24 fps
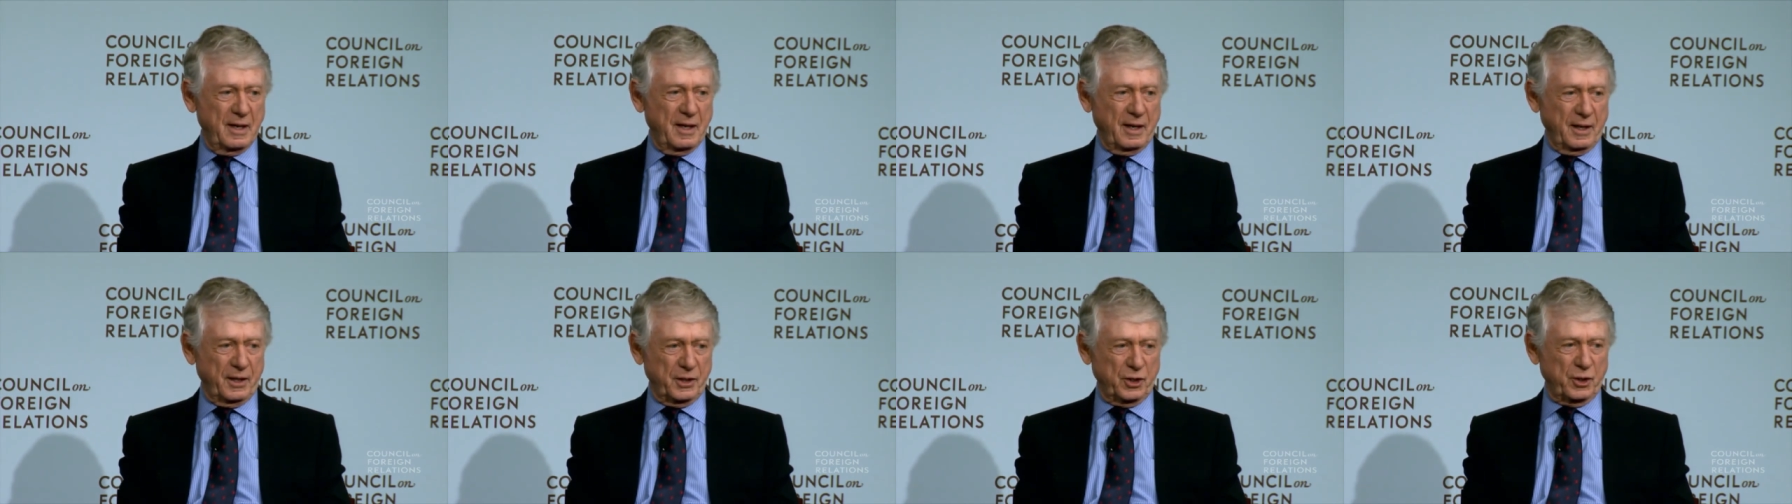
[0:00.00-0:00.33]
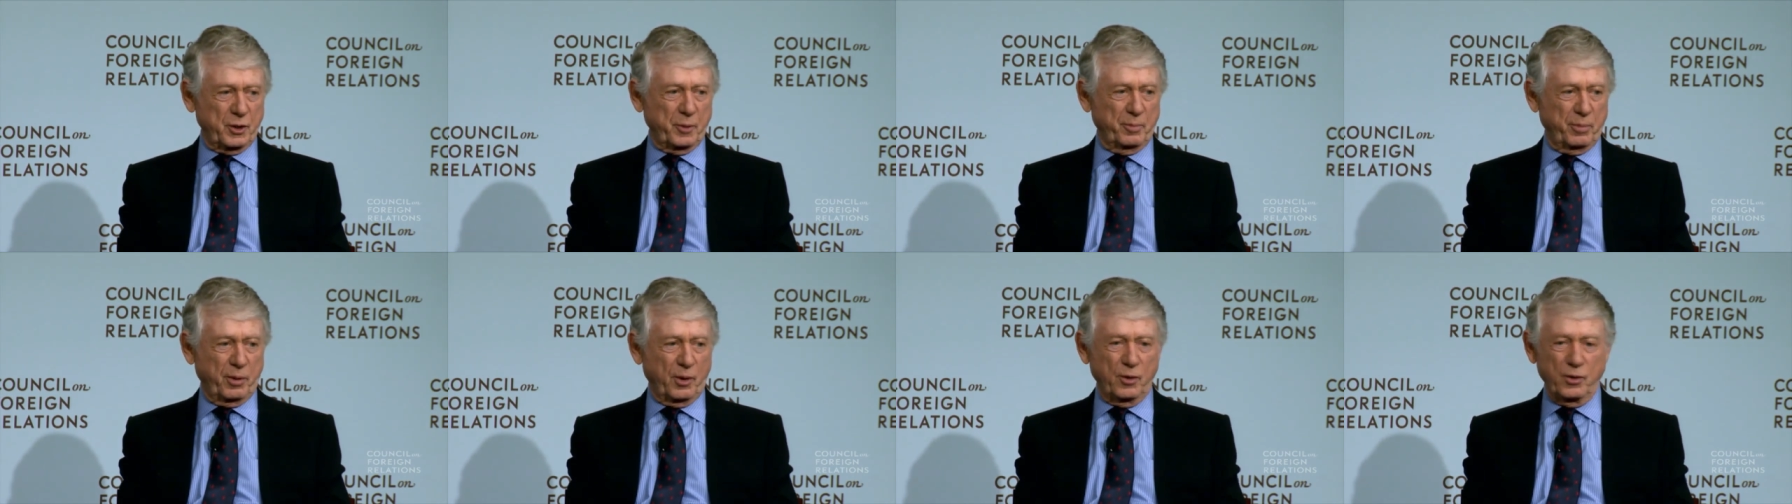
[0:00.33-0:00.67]
I
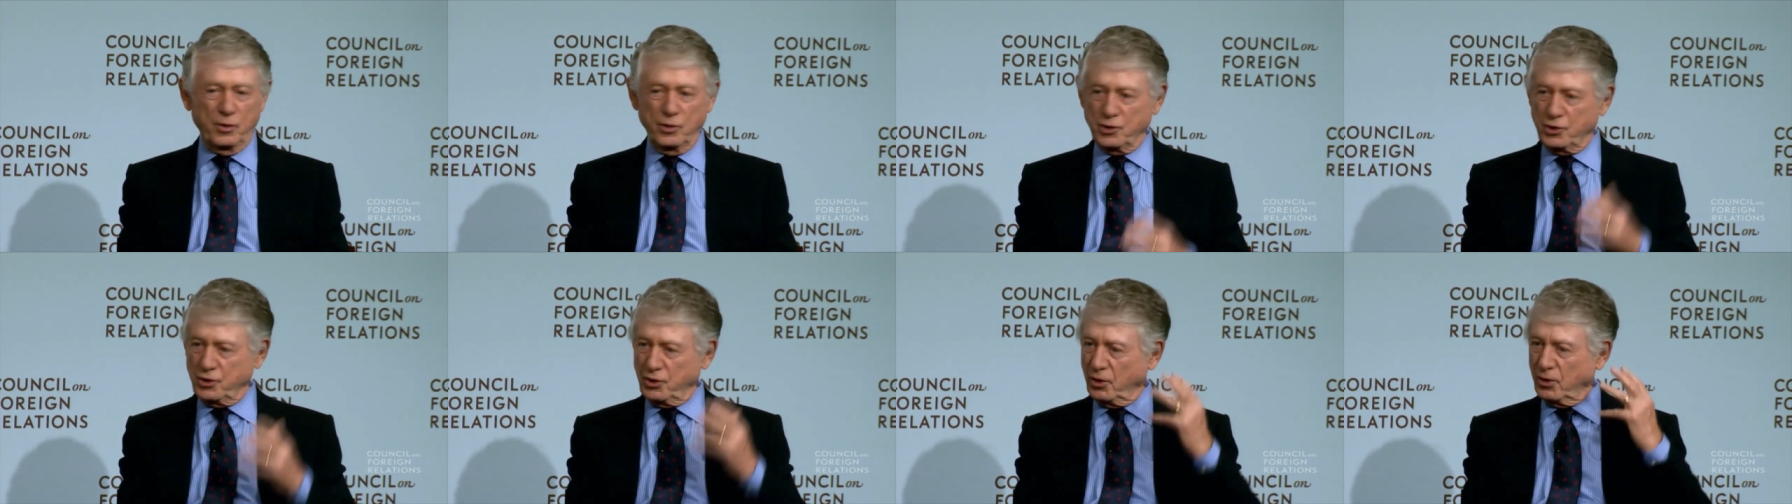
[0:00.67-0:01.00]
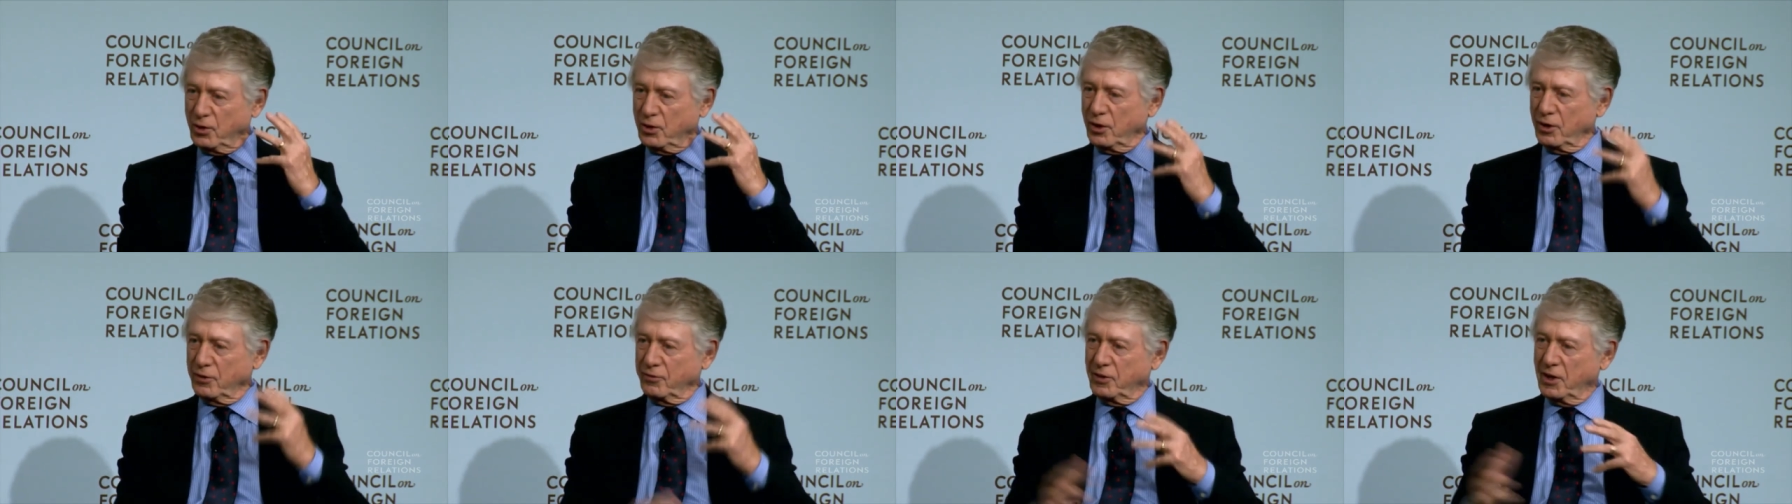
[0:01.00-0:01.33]
suppose you
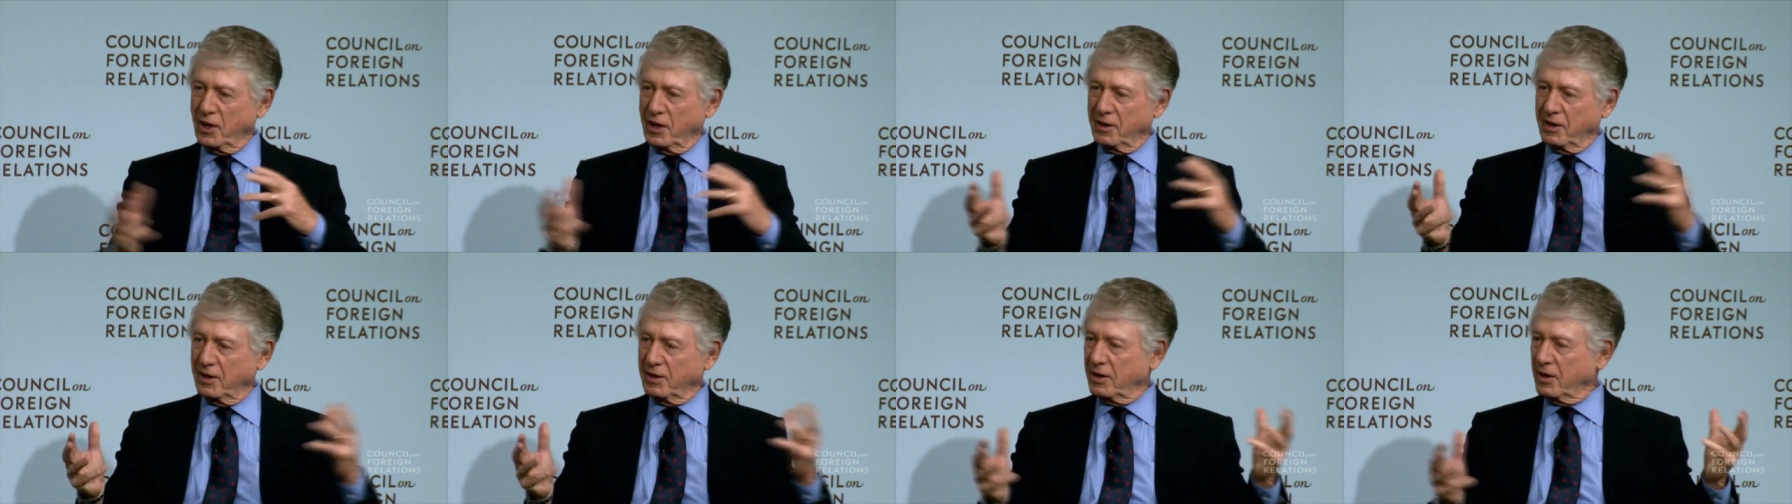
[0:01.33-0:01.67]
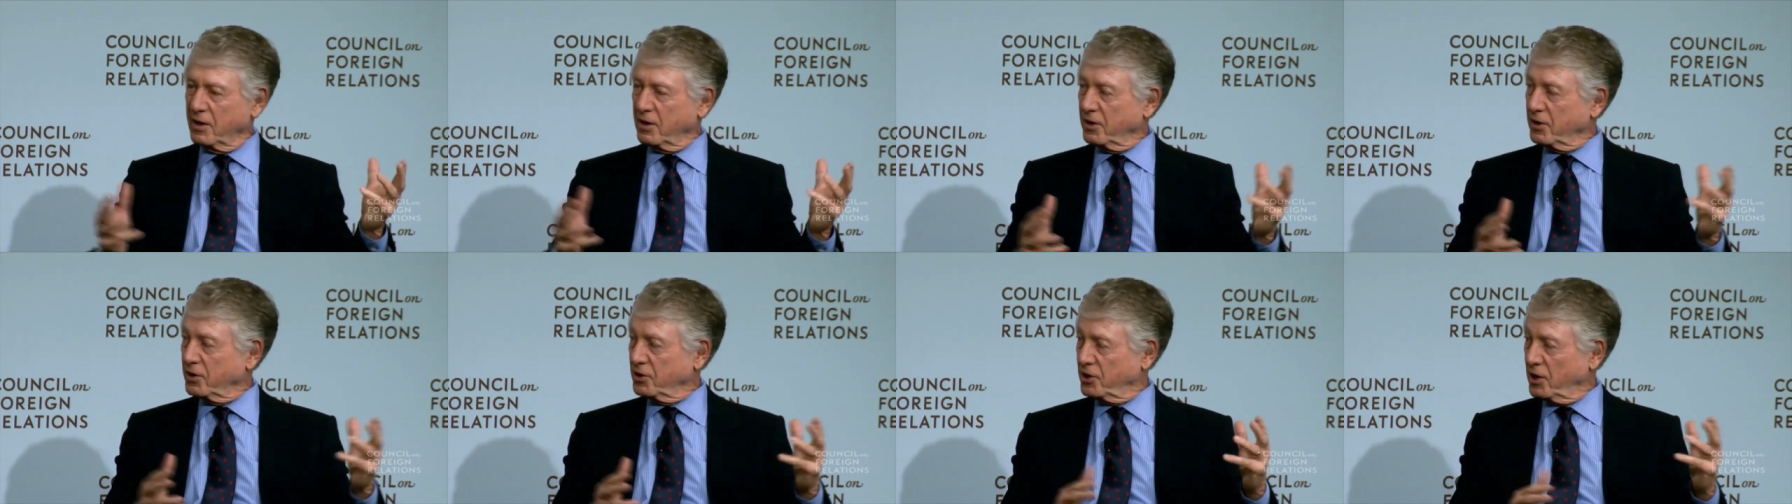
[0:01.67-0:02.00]
could have done it
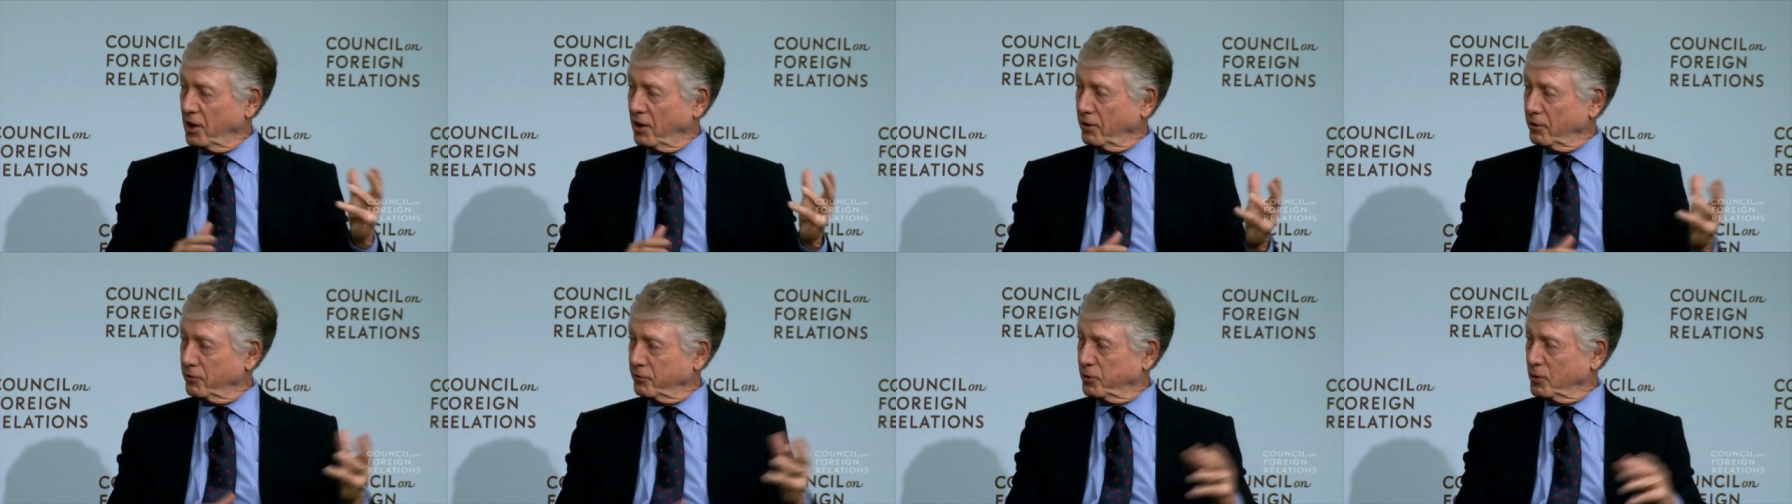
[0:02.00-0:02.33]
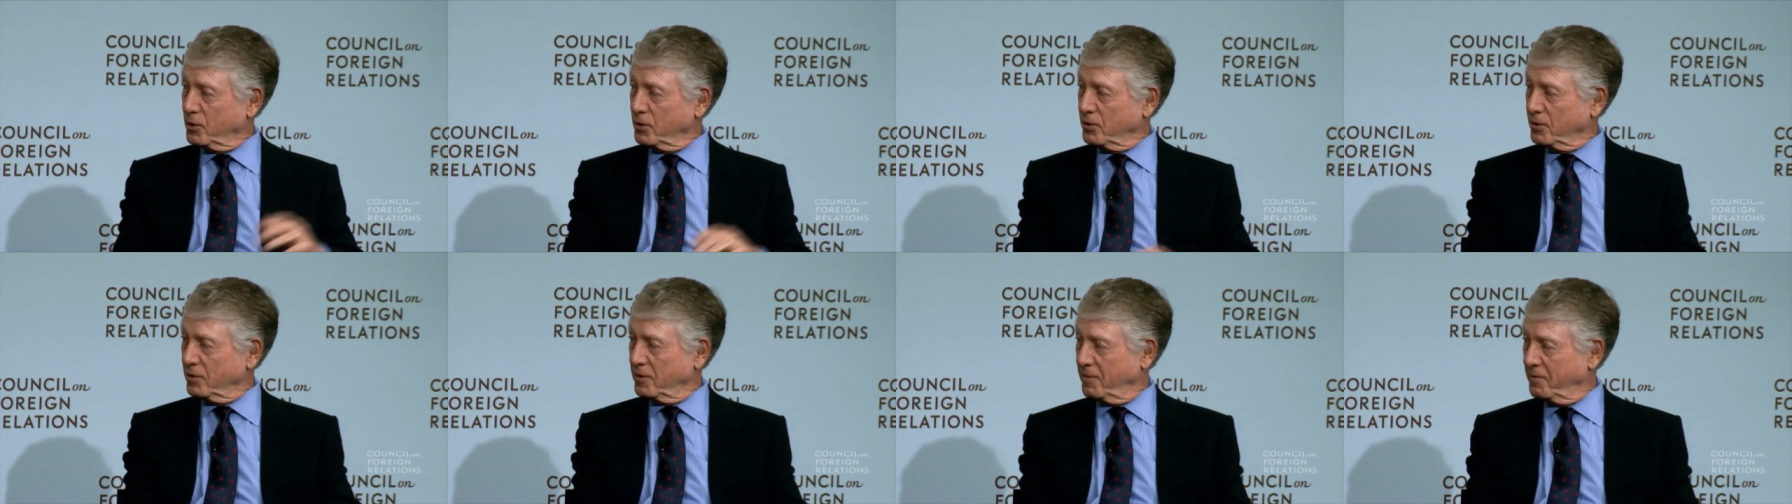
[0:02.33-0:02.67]
on a
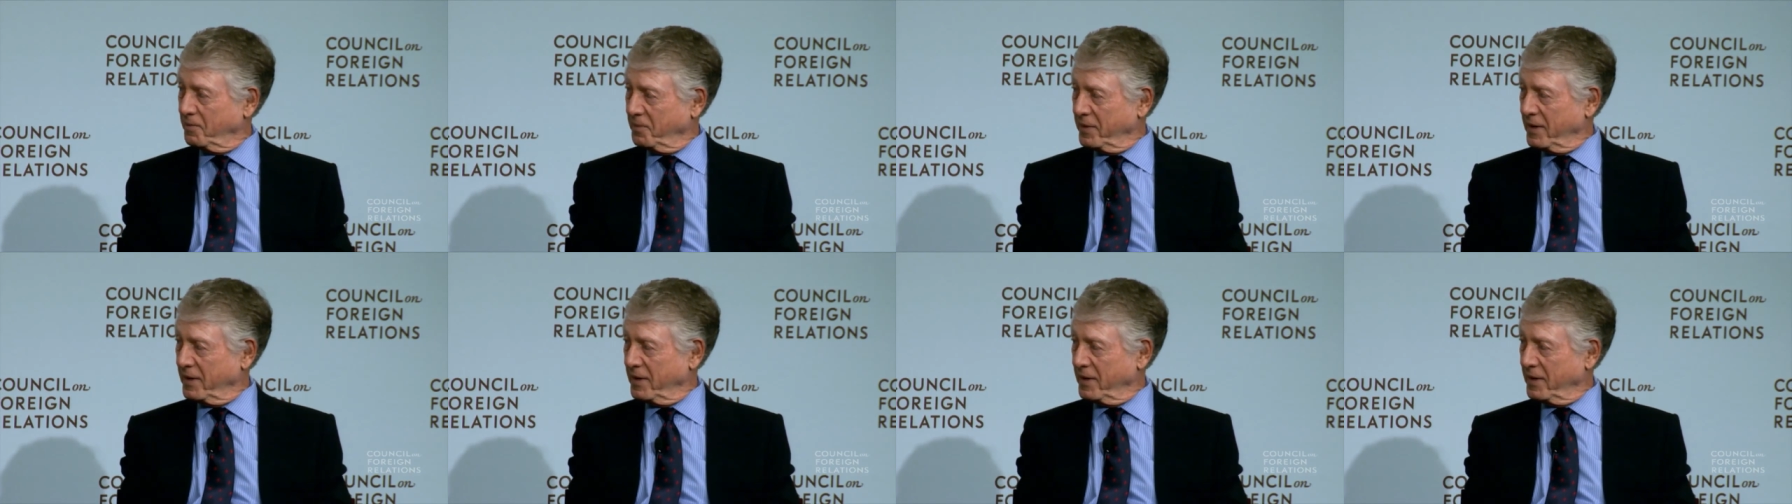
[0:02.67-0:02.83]
telephone,